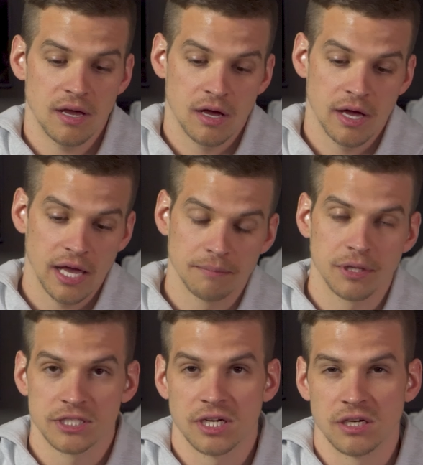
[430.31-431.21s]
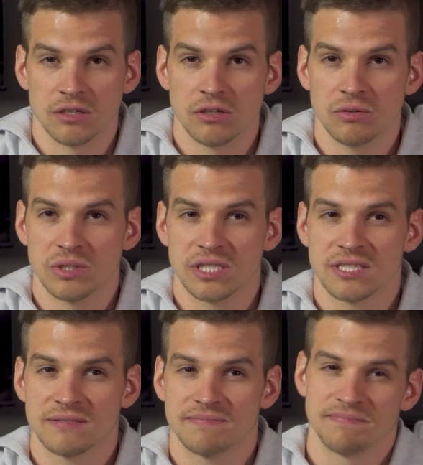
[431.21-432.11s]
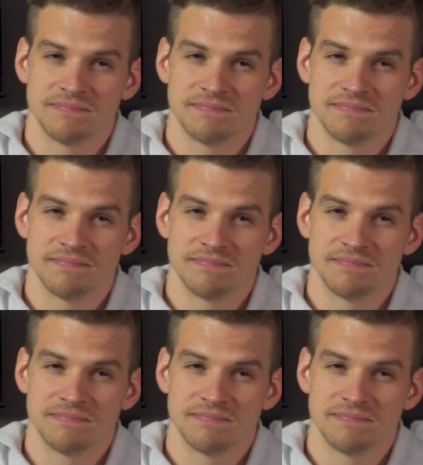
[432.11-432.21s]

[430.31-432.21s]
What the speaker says: Amp Plus dongle was